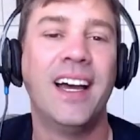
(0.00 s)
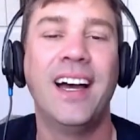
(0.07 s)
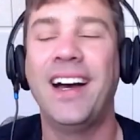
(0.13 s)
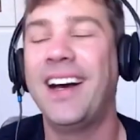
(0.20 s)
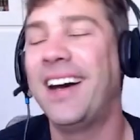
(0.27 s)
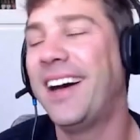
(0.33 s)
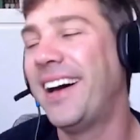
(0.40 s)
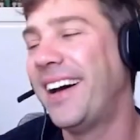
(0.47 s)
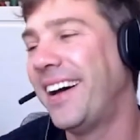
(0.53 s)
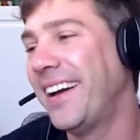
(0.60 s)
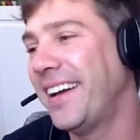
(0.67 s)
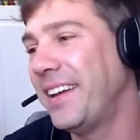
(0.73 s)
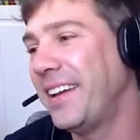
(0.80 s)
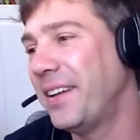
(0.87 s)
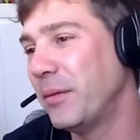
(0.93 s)
Uh,
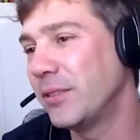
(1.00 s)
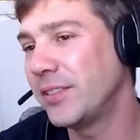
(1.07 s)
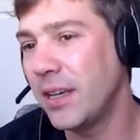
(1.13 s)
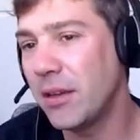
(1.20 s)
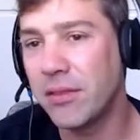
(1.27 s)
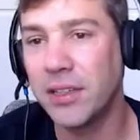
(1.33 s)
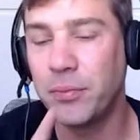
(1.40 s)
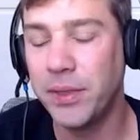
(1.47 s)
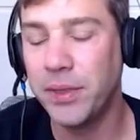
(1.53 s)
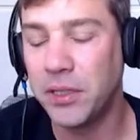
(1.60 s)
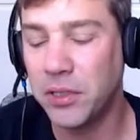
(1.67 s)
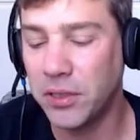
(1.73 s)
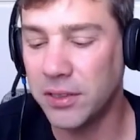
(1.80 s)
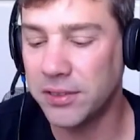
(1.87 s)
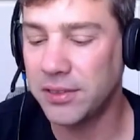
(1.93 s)
and I'm saying that
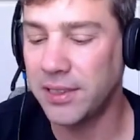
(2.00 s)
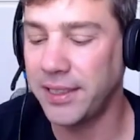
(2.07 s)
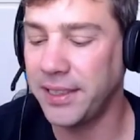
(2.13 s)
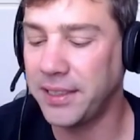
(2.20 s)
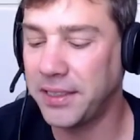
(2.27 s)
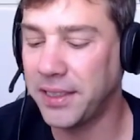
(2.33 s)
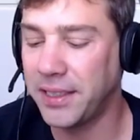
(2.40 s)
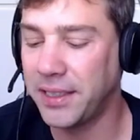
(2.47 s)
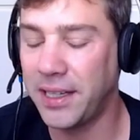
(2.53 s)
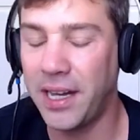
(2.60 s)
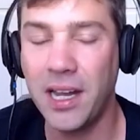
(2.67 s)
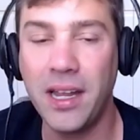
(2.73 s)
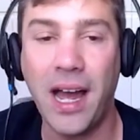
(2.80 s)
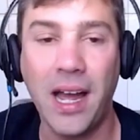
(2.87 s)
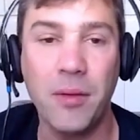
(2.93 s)
because, like, uh,
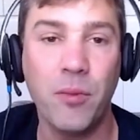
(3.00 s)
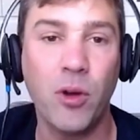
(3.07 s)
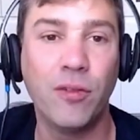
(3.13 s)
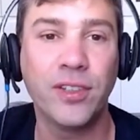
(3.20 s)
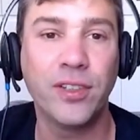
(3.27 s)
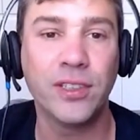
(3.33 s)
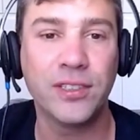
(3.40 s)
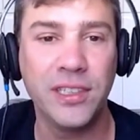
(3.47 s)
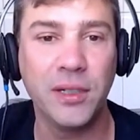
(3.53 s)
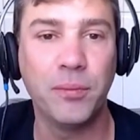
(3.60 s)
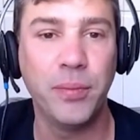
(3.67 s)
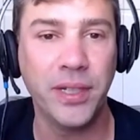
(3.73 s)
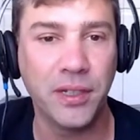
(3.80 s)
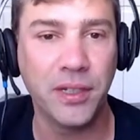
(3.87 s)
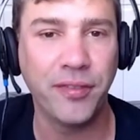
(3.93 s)
I, I'm obviously a
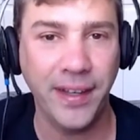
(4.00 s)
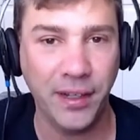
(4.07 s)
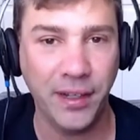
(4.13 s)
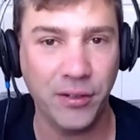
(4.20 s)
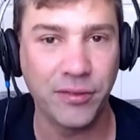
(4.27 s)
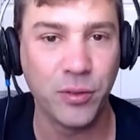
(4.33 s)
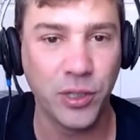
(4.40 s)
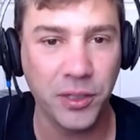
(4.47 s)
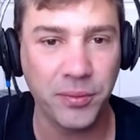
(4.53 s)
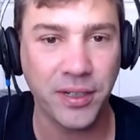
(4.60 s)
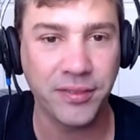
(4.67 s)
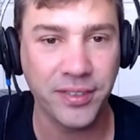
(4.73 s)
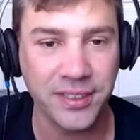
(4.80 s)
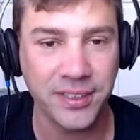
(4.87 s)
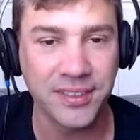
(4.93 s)
big fan of Warren
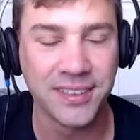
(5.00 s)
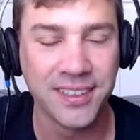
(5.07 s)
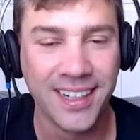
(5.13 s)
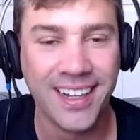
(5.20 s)
Buffett.